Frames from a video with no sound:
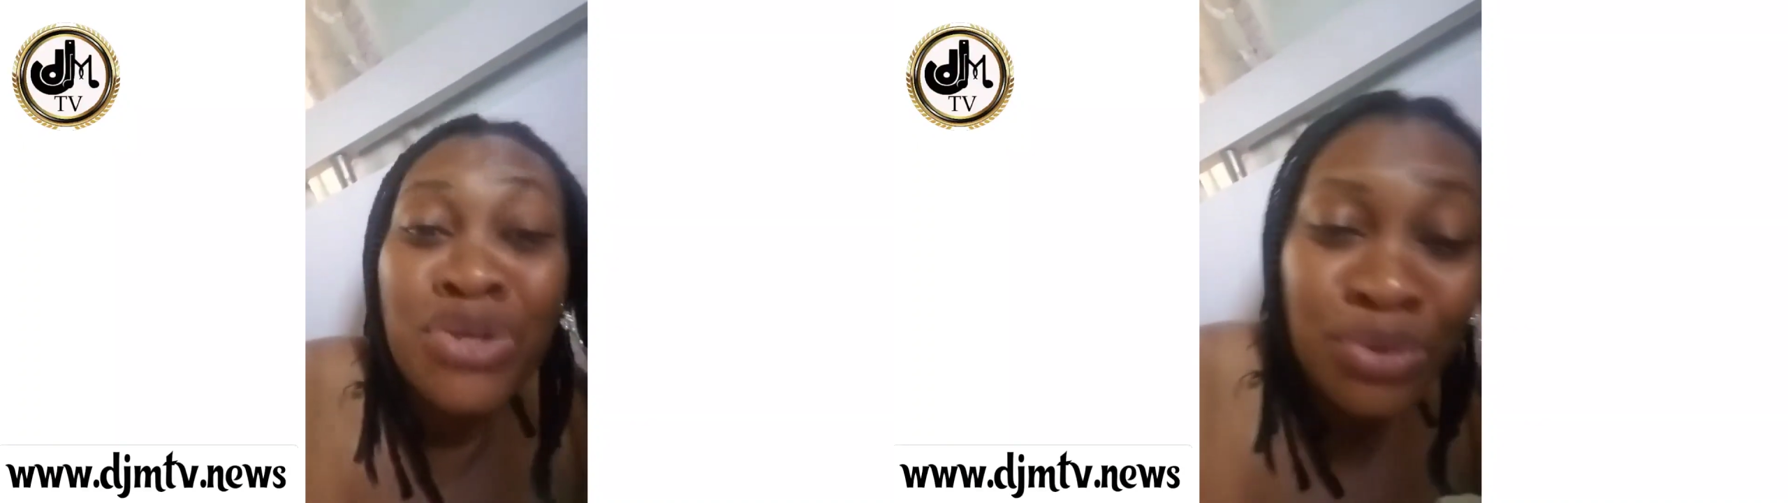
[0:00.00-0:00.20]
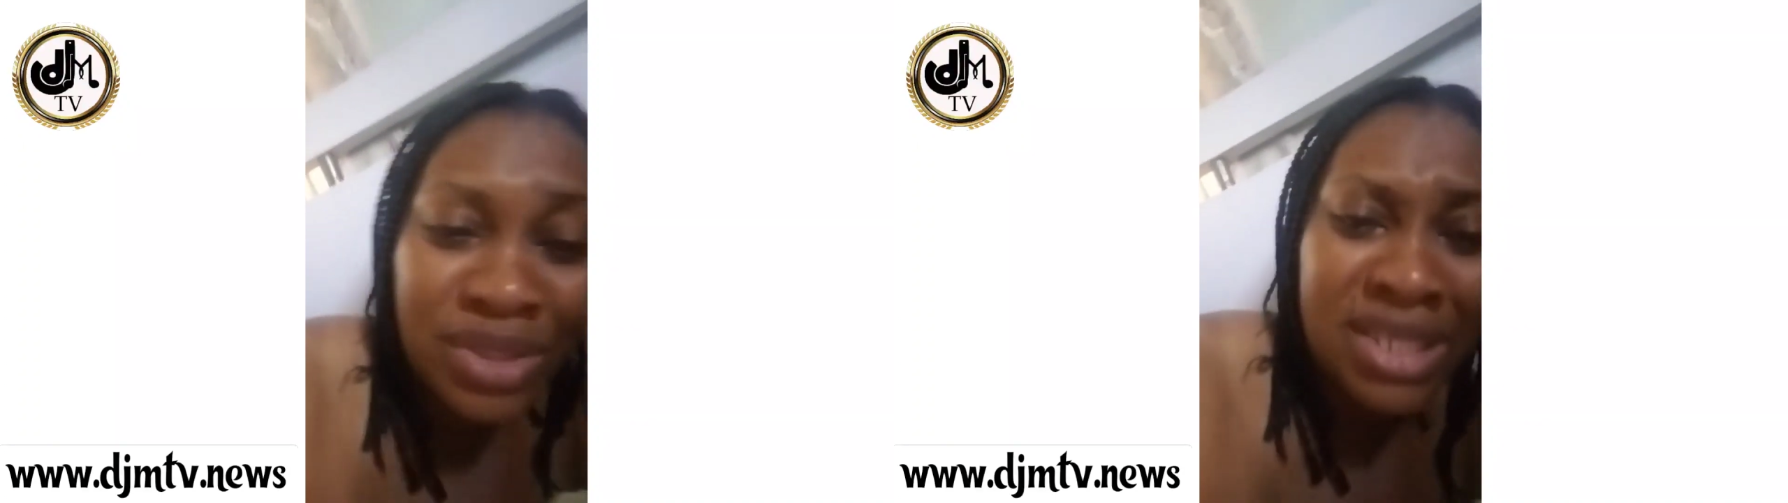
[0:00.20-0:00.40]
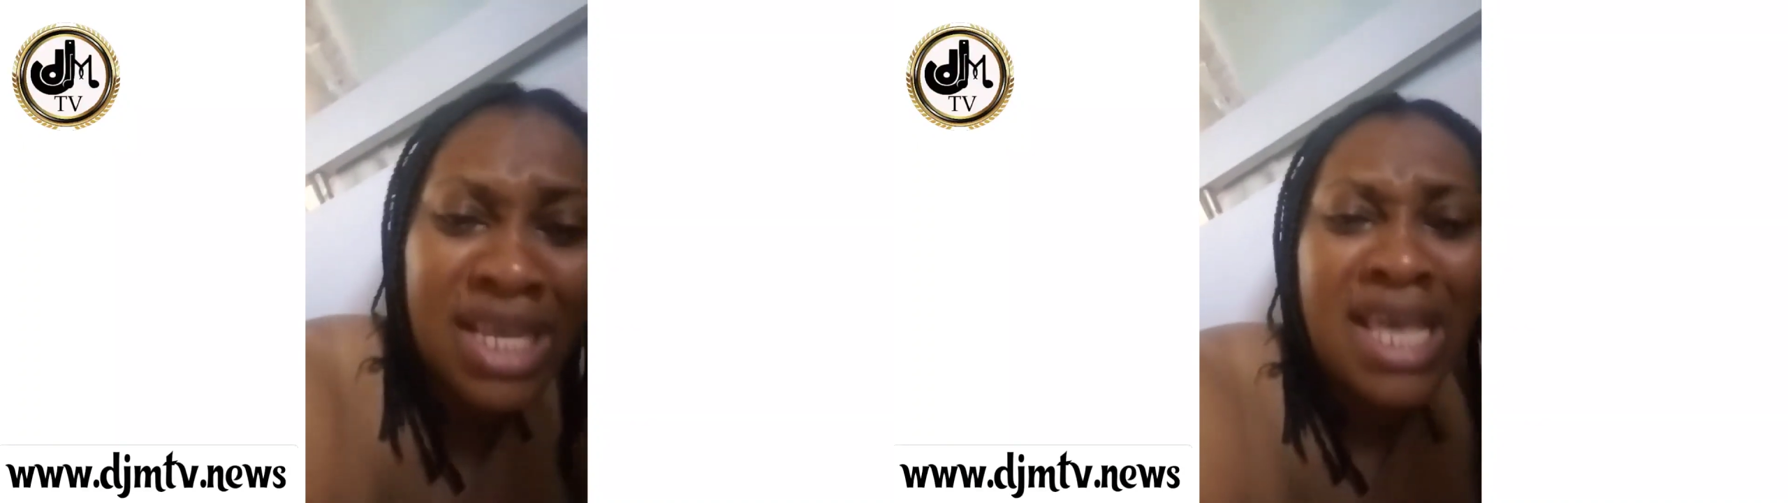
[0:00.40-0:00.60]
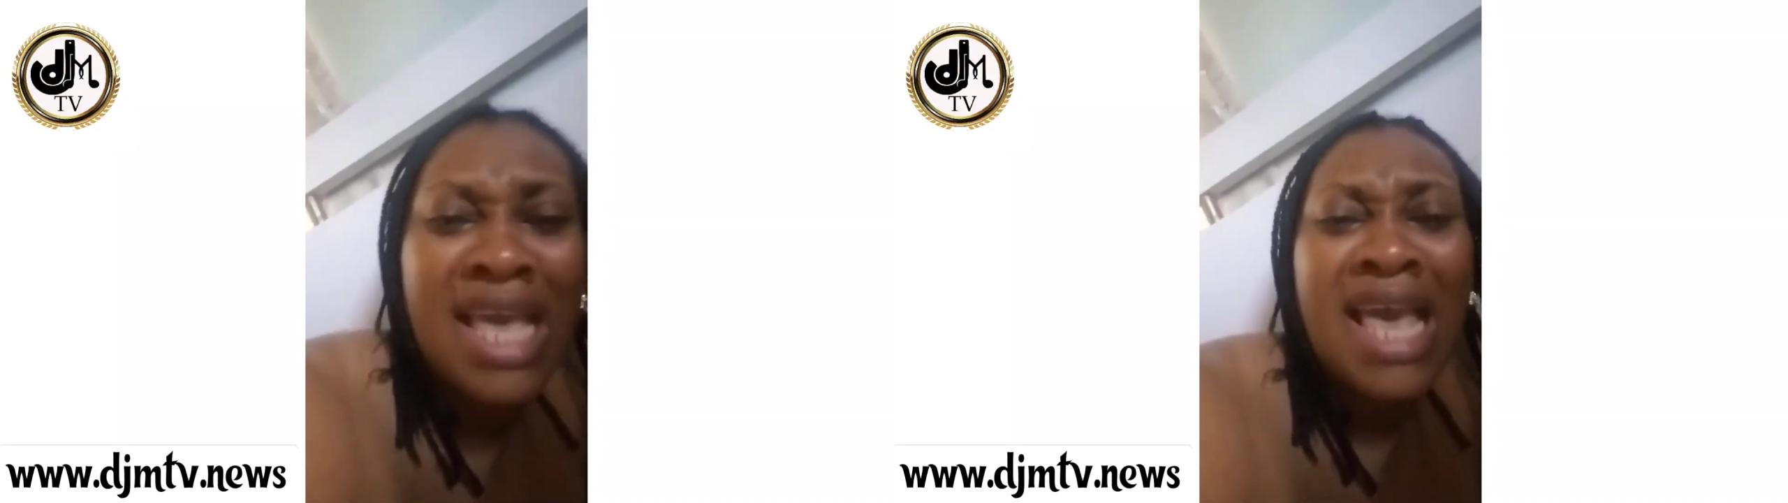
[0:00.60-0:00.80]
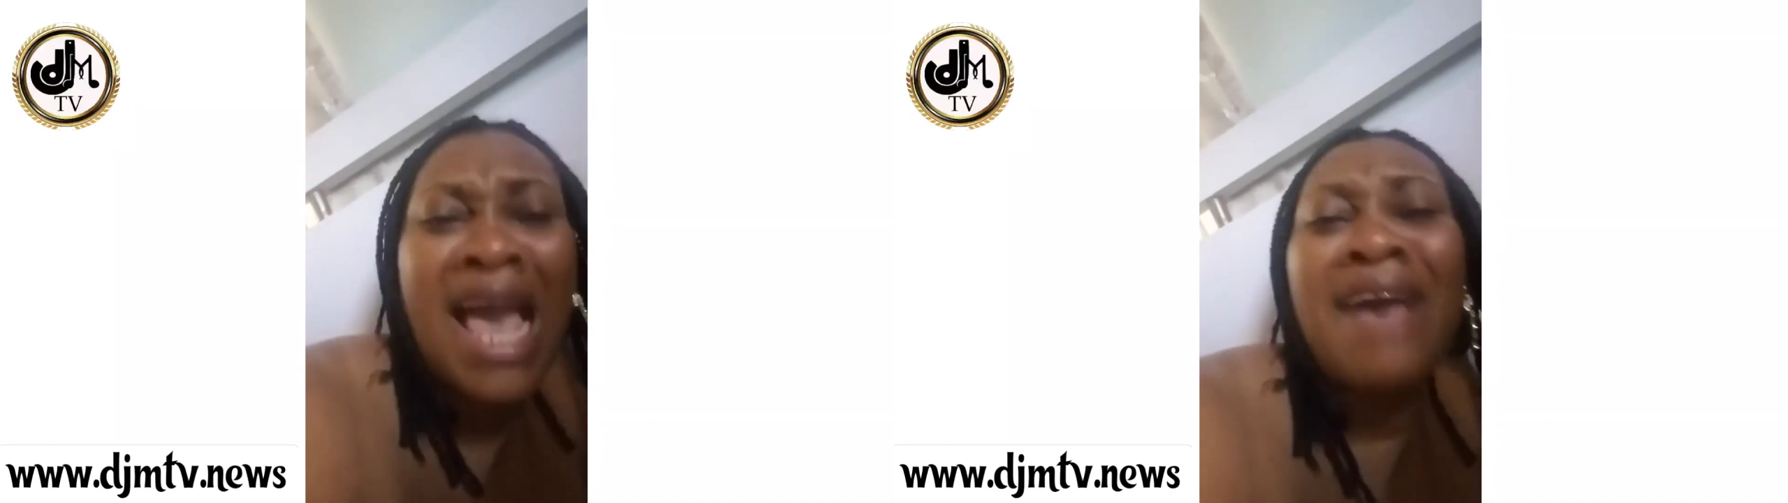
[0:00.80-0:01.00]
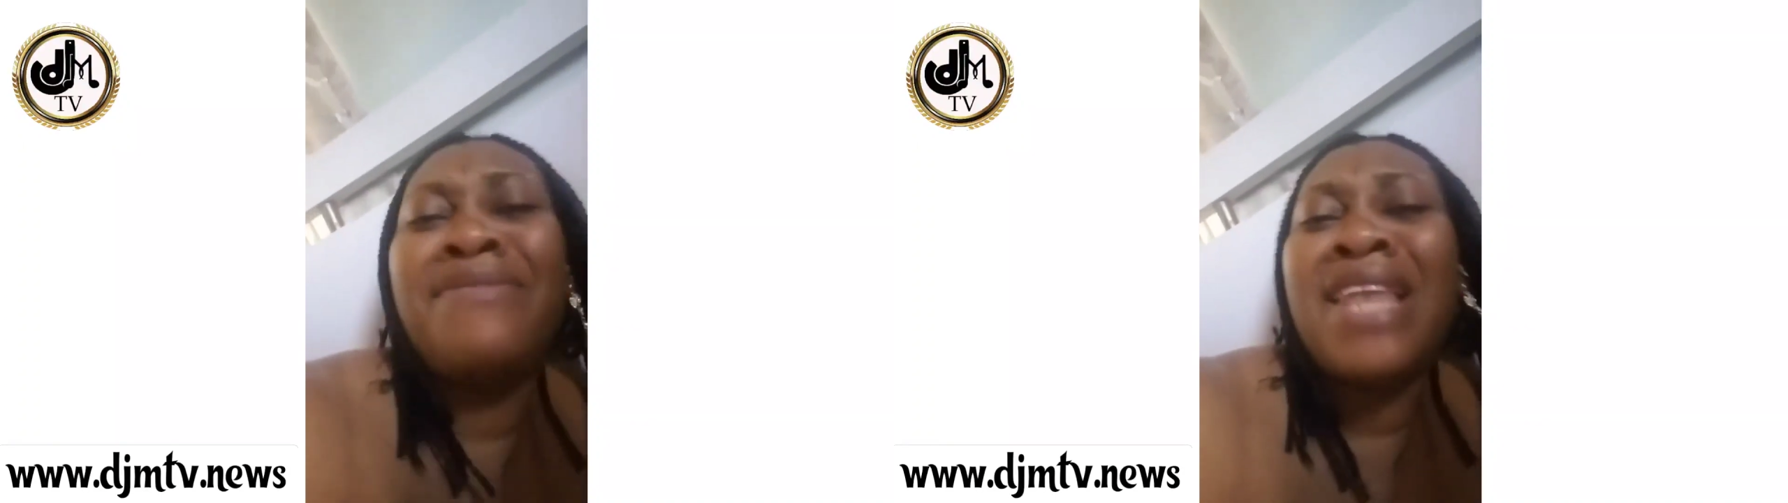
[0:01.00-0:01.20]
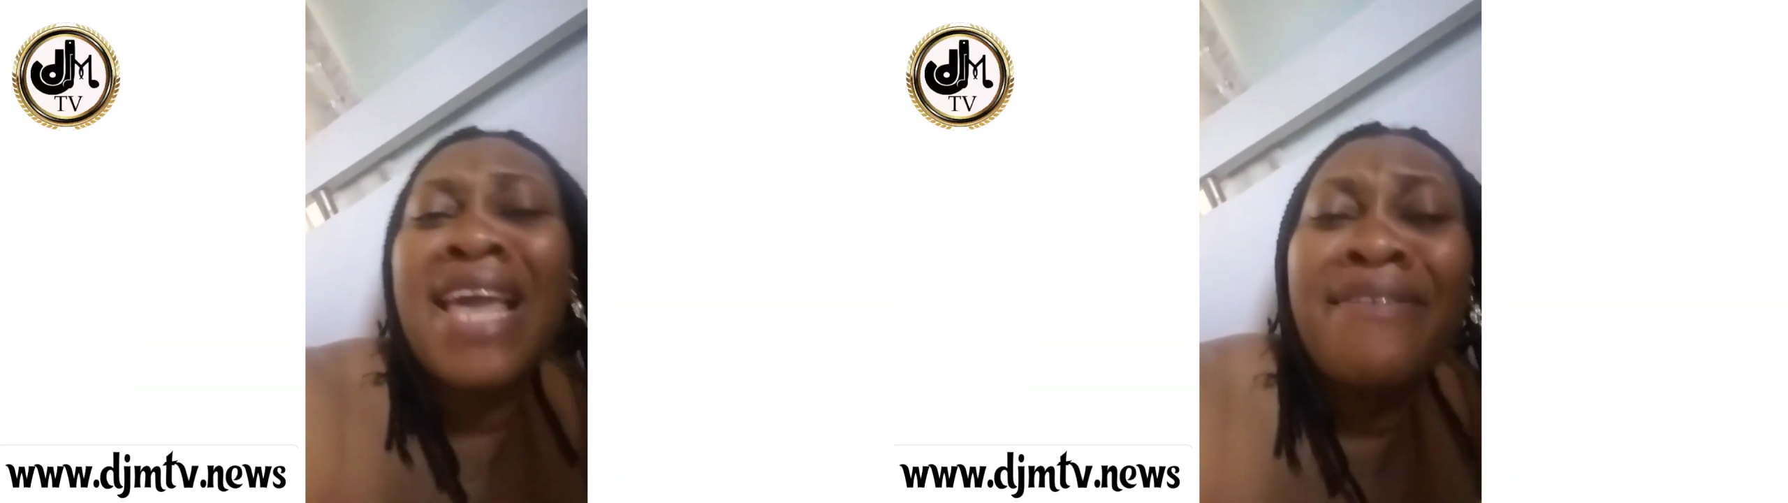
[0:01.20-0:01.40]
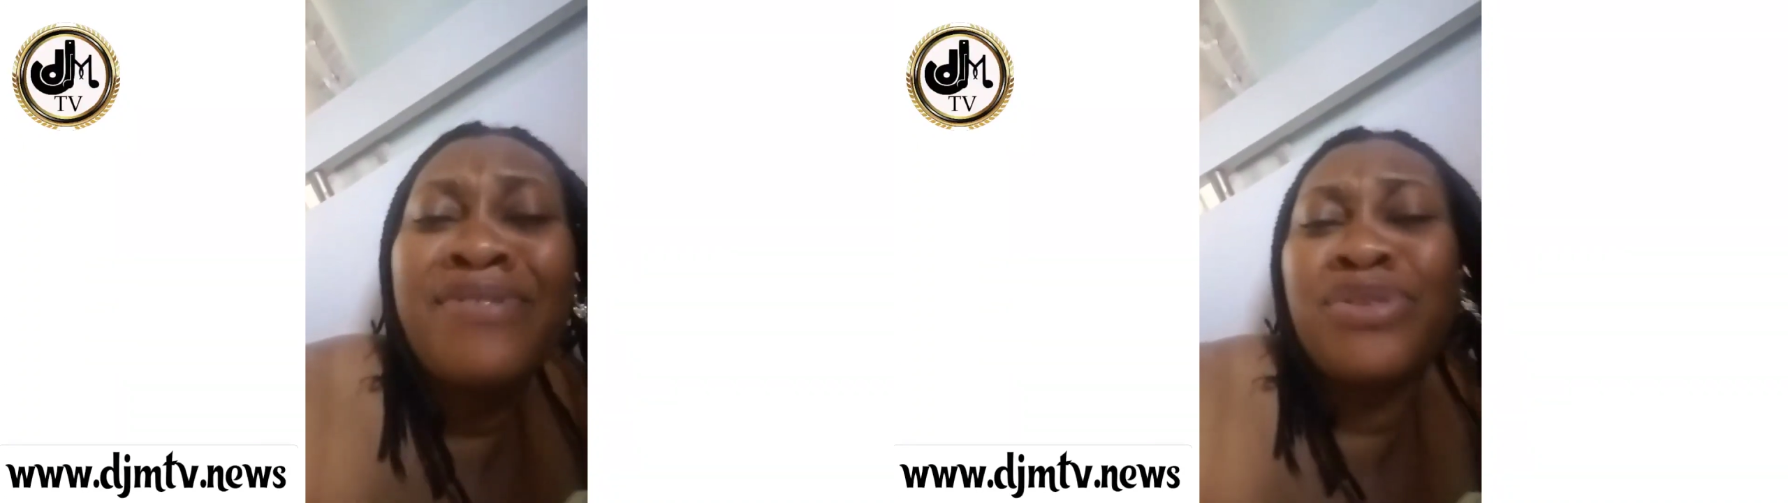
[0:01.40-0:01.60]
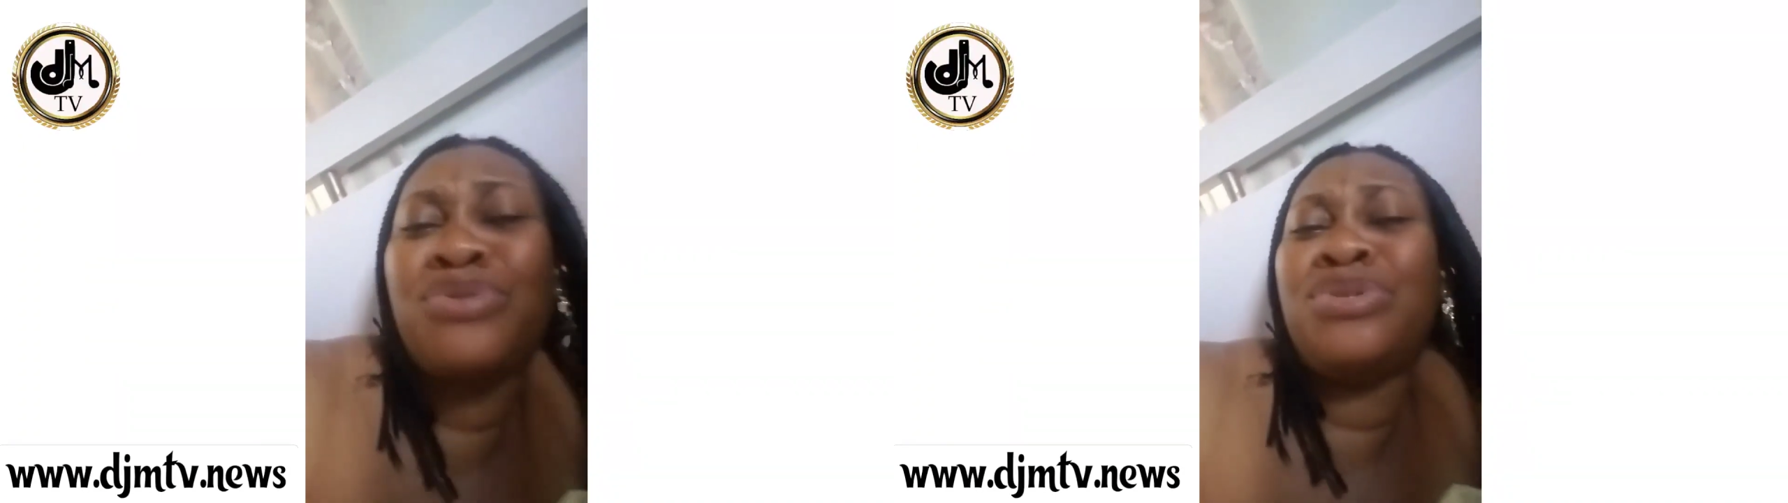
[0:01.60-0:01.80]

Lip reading: youths have left